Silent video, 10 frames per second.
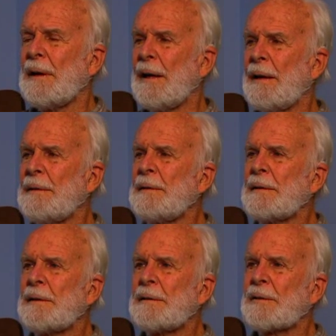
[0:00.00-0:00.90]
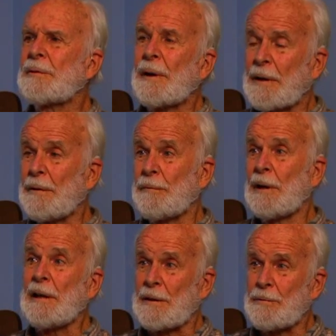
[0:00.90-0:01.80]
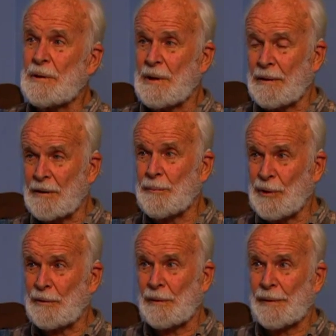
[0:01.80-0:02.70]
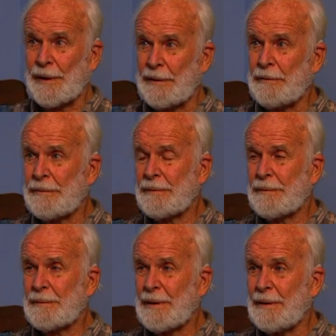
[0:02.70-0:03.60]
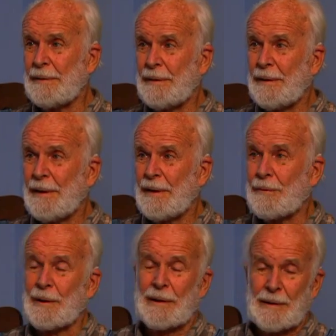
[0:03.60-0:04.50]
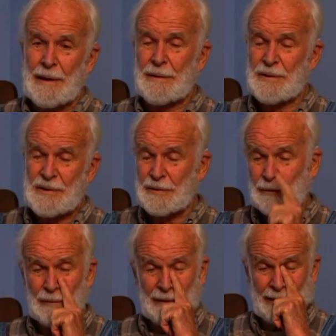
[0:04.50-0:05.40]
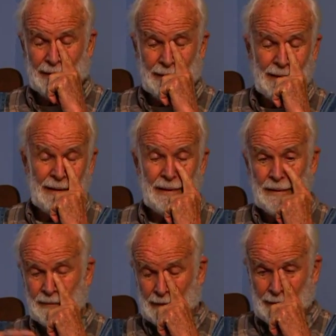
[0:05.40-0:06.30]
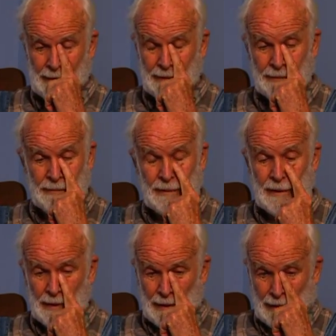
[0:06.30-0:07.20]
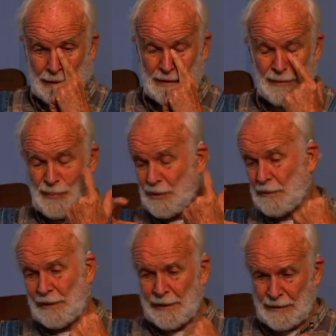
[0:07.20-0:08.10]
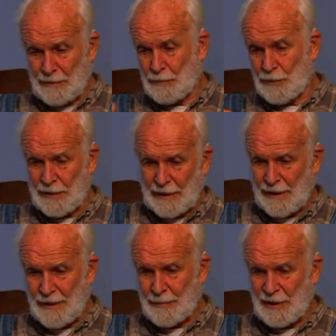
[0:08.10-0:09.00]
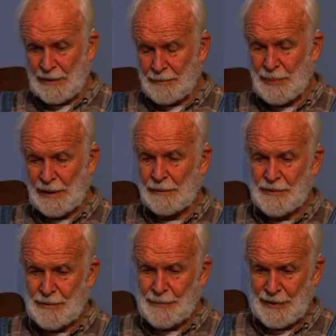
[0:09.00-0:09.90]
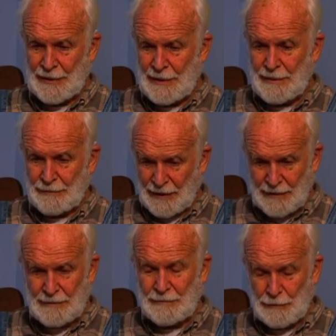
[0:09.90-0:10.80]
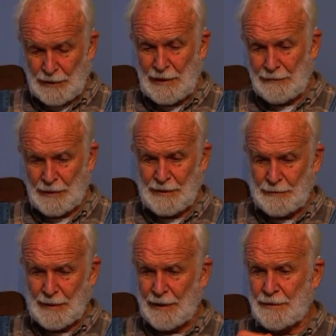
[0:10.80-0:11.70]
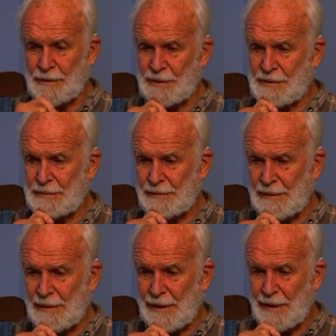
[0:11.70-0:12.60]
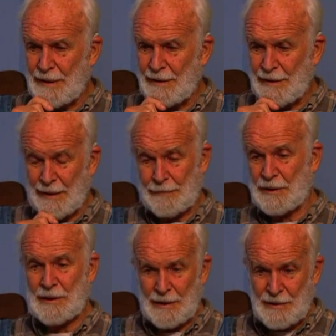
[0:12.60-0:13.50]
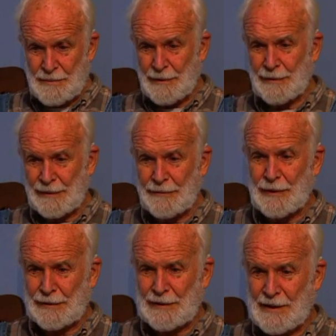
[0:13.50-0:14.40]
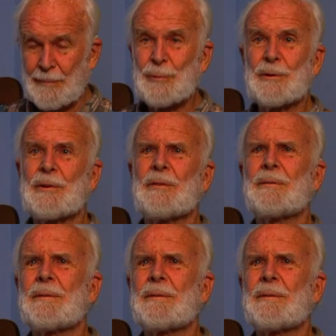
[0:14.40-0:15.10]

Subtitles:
I got really interested in communal life. And when I got out of school, I lived kind of communally in a work camp in Belgium and working with the Quakers. Then I went to Israel, lived on the kibbutz